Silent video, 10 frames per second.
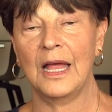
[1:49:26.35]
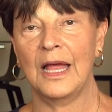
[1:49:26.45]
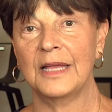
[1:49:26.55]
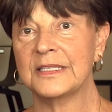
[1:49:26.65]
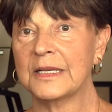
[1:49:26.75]

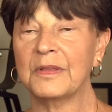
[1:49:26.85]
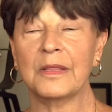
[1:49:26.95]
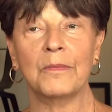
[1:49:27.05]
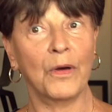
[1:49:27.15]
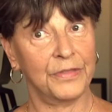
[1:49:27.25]
and some of
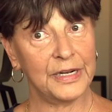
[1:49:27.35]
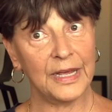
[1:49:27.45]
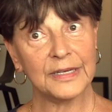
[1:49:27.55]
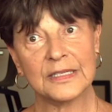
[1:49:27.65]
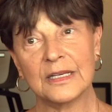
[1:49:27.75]
them
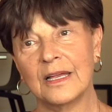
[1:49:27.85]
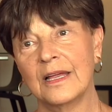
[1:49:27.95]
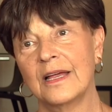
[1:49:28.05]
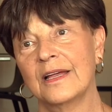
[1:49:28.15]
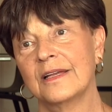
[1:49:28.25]
Orthodox,
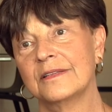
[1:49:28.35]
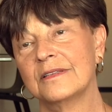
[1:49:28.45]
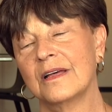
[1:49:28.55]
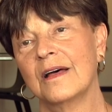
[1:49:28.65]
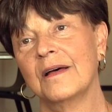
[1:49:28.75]

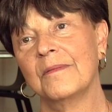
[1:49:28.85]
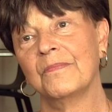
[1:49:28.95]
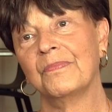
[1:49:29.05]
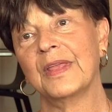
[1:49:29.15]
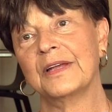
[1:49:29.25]
and
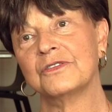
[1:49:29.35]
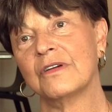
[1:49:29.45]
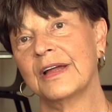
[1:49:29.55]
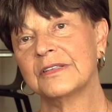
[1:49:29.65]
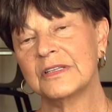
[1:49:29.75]
um, and
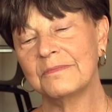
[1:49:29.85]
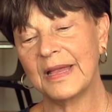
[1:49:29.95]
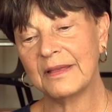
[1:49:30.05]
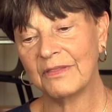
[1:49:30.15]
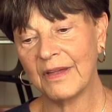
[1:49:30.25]
trying to
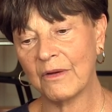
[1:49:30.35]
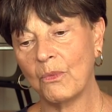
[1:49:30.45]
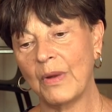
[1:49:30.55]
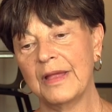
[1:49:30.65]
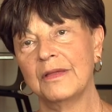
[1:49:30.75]
make their
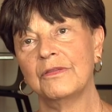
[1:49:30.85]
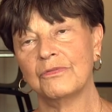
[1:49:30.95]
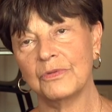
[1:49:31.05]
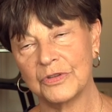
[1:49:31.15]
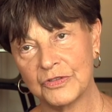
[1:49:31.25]
way
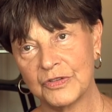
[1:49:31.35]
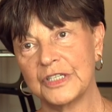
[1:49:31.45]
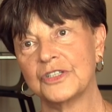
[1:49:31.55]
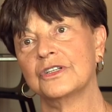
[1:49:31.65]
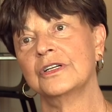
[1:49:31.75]
through the
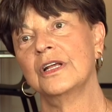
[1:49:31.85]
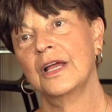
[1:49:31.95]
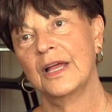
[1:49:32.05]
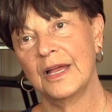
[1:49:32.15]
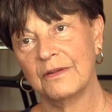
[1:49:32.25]
tradition
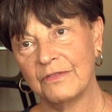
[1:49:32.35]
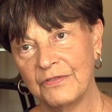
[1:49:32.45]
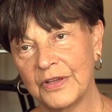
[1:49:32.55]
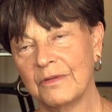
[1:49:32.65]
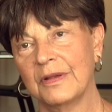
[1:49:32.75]
and
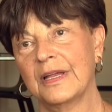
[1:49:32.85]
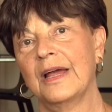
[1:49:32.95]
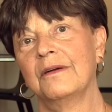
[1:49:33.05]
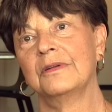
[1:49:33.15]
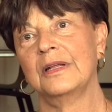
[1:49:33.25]
figuring
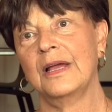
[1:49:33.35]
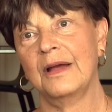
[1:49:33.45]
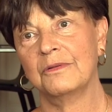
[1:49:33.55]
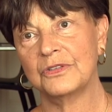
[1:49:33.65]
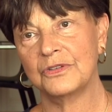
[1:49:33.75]
out
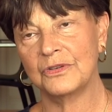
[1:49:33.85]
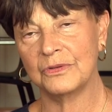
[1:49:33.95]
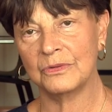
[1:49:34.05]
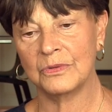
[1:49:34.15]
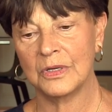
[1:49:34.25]
how
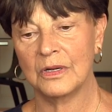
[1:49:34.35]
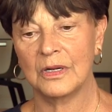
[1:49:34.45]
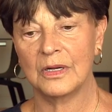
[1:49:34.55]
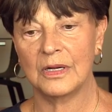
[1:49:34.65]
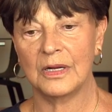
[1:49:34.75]
to.
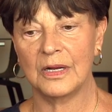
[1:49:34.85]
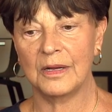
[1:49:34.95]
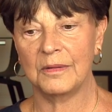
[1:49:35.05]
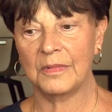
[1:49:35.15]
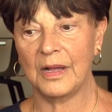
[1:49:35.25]

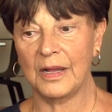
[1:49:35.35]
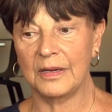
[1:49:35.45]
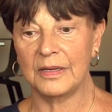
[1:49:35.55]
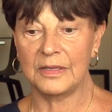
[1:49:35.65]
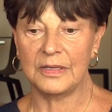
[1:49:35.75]
Um,
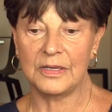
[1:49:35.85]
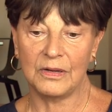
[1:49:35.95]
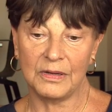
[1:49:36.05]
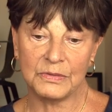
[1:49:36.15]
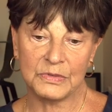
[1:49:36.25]
I, you
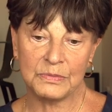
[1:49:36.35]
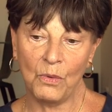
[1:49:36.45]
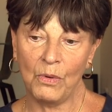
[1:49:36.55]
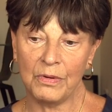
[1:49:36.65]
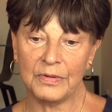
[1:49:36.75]
know, it was
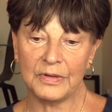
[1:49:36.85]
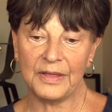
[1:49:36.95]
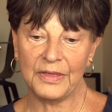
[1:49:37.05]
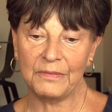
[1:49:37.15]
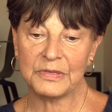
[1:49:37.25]
more.
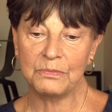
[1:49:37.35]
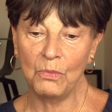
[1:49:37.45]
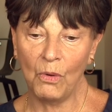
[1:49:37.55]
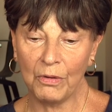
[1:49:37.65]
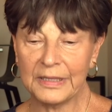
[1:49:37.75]
I think it was
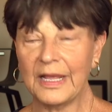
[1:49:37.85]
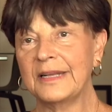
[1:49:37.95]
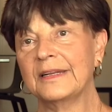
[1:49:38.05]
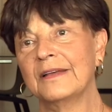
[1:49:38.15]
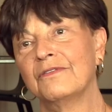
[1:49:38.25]
more
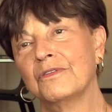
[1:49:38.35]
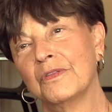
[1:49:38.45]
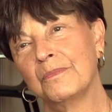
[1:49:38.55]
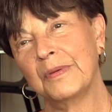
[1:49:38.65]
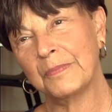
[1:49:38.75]
enlightening for
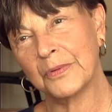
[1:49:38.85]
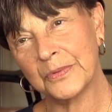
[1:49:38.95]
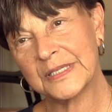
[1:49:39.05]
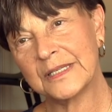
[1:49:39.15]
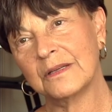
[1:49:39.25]
the people who
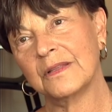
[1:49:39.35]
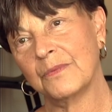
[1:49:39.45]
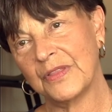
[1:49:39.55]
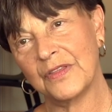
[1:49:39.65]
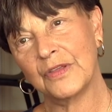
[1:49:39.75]
were still
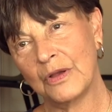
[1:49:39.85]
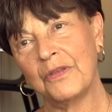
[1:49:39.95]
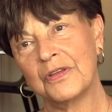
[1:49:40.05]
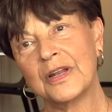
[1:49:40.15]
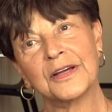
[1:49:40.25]
within the
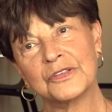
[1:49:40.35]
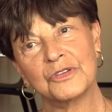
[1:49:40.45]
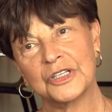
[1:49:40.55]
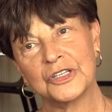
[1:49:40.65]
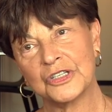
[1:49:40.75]
Orthodox
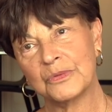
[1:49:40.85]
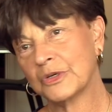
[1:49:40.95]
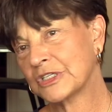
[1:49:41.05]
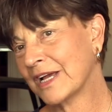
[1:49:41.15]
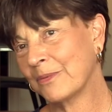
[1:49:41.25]
tradition,
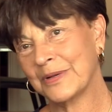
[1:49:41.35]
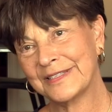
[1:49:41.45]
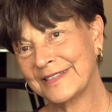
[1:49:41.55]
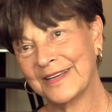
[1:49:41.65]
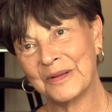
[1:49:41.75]
which I
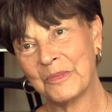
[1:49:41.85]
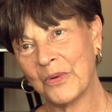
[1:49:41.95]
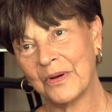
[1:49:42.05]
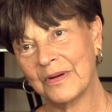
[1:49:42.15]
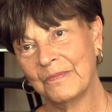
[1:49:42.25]
wasn't
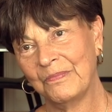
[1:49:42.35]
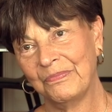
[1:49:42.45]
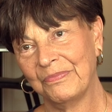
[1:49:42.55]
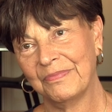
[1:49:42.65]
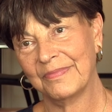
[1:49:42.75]
anymore.
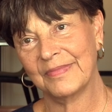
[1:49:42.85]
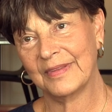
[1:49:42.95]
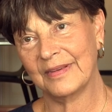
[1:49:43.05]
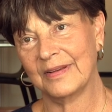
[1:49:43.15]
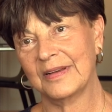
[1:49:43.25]

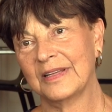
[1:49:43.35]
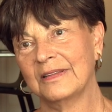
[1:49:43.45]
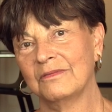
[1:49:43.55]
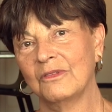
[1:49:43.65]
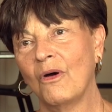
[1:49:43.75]
I
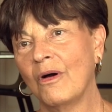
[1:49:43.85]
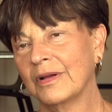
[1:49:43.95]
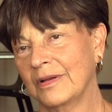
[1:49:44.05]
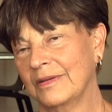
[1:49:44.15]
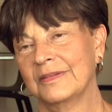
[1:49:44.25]
had
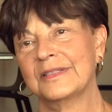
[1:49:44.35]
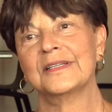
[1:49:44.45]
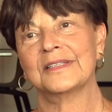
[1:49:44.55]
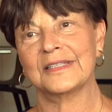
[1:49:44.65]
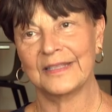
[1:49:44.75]
long
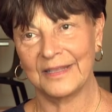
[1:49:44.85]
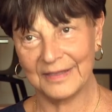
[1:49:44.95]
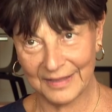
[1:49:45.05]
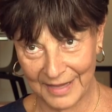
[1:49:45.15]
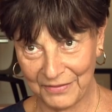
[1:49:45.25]
since
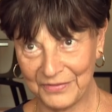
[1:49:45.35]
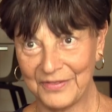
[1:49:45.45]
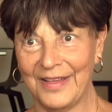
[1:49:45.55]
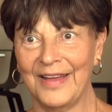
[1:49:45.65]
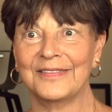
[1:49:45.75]

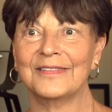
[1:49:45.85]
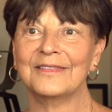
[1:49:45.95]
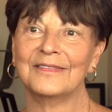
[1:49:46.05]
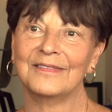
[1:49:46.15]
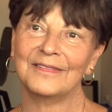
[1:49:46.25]
left that
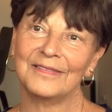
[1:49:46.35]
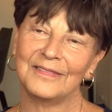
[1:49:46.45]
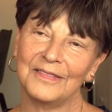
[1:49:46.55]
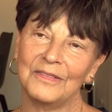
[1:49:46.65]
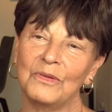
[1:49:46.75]
yeah.
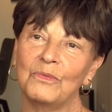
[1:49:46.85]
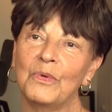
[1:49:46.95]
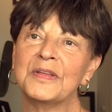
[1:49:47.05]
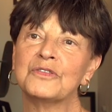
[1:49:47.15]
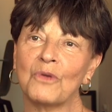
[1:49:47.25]

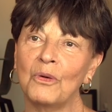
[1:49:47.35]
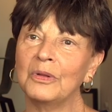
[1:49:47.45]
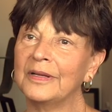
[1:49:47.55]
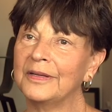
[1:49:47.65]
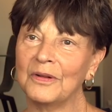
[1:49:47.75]
Mm,
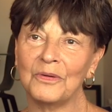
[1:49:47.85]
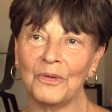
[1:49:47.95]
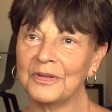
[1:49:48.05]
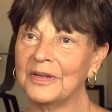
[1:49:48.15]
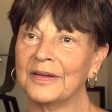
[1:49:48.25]
role in an
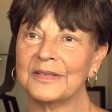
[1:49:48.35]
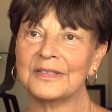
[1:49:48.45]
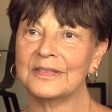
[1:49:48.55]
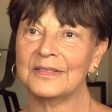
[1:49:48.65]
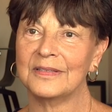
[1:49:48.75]

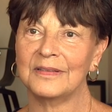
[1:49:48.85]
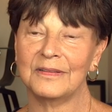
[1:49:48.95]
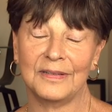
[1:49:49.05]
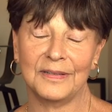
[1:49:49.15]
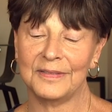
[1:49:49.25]
Orthodox,
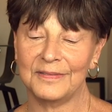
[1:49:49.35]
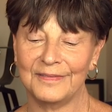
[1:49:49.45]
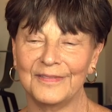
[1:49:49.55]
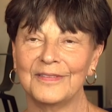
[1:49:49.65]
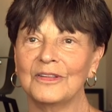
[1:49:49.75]
and that's
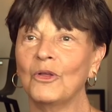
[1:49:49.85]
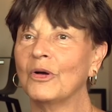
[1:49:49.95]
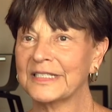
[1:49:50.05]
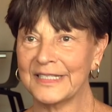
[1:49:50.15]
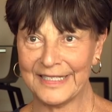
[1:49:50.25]

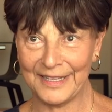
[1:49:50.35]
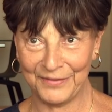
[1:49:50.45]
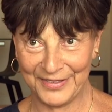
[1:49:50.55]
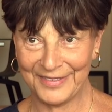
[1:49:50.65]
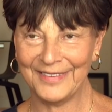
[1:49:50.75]
long since
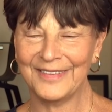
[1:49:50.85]
left it.